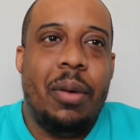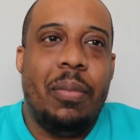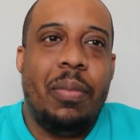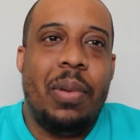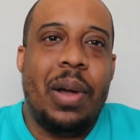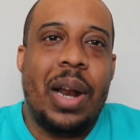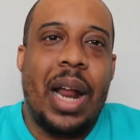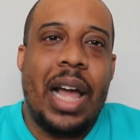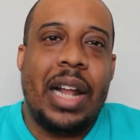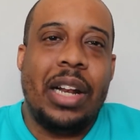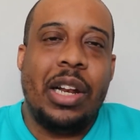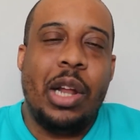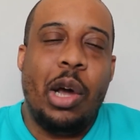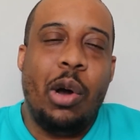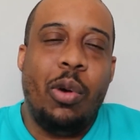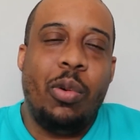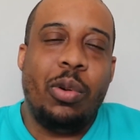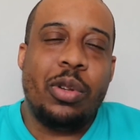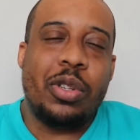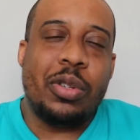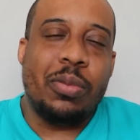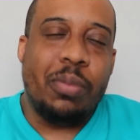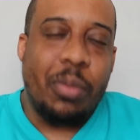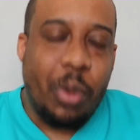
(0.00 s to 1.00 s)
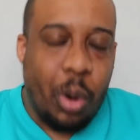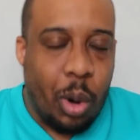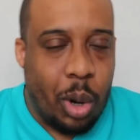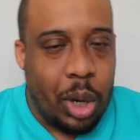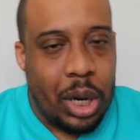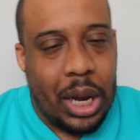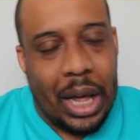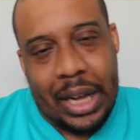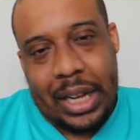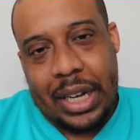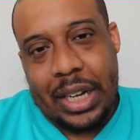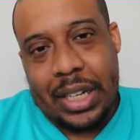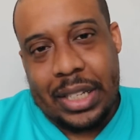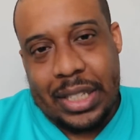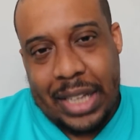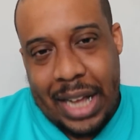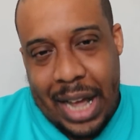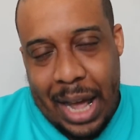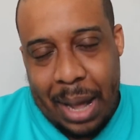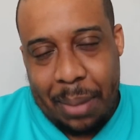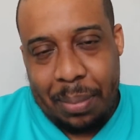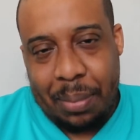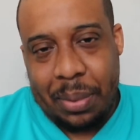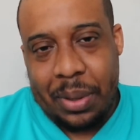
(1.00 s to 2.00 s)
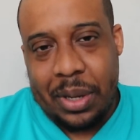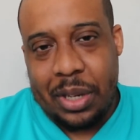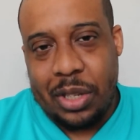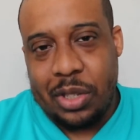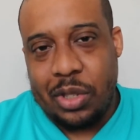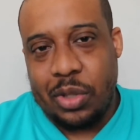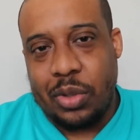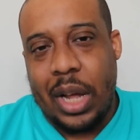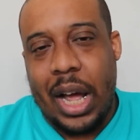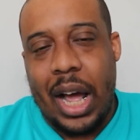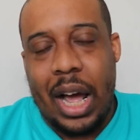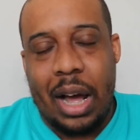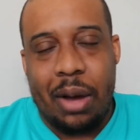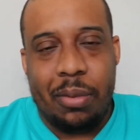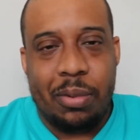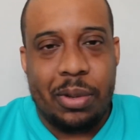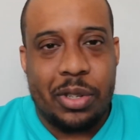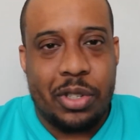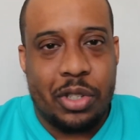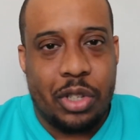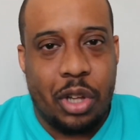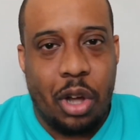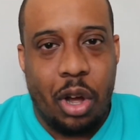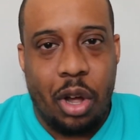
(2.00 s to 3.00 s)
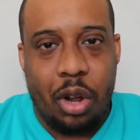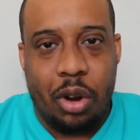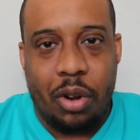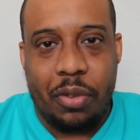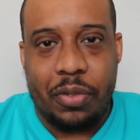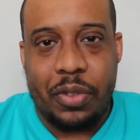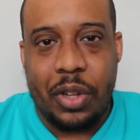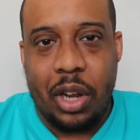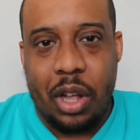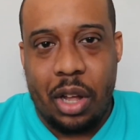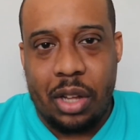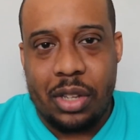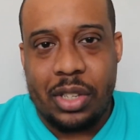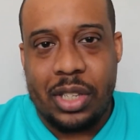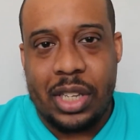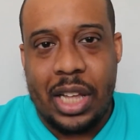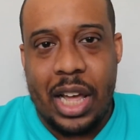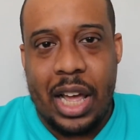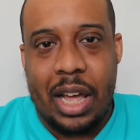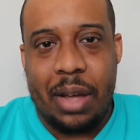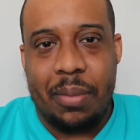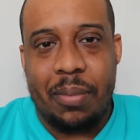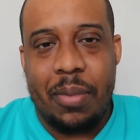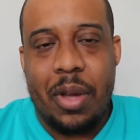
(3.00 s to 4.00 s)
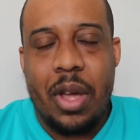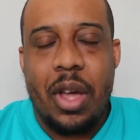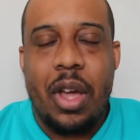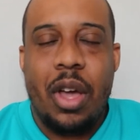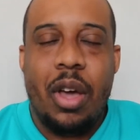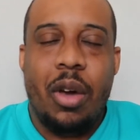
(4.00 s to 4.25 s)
But I know what's more likely to happen is how we started off the last game